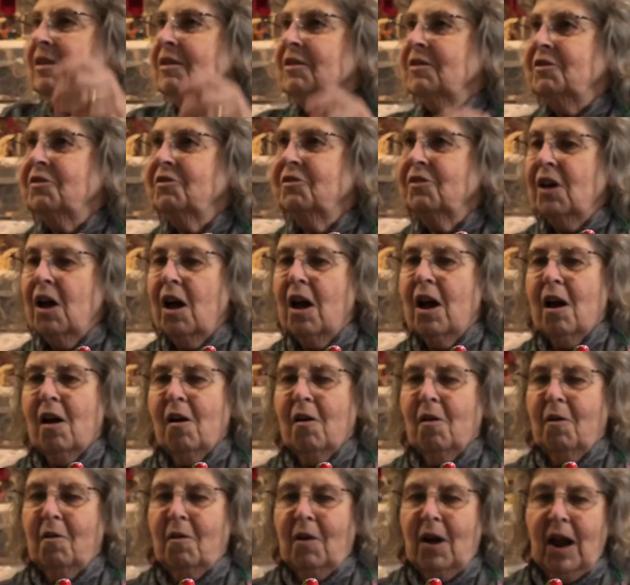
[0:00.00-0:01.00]

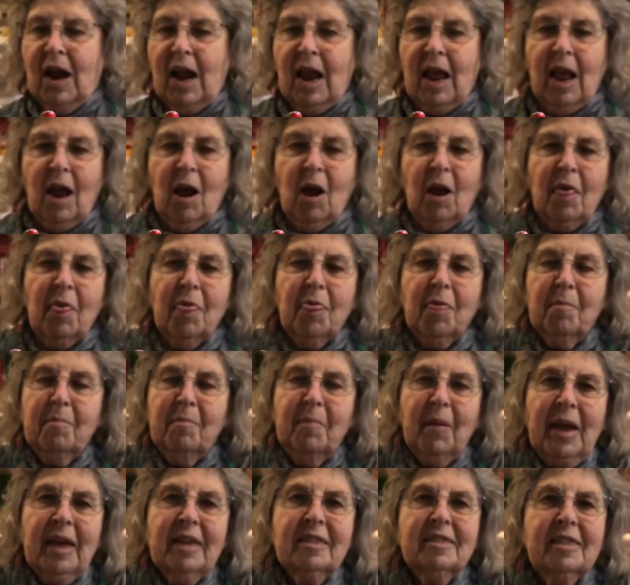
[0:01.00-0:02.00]
So, the
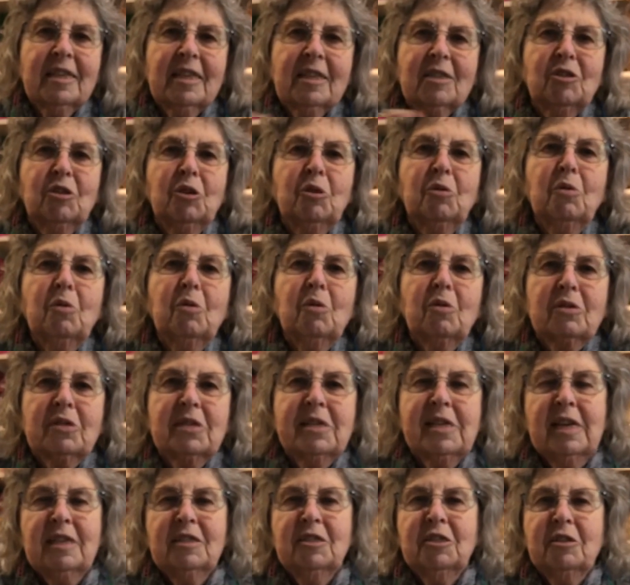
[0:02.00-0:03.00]
basic tools
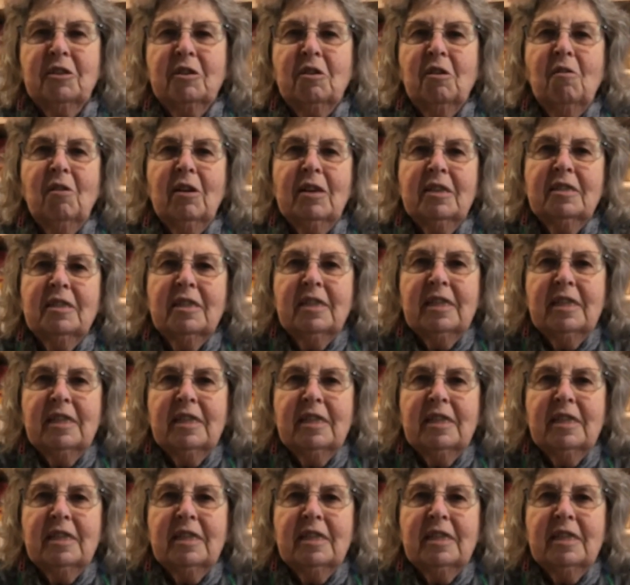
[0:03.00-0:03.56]
that you're going to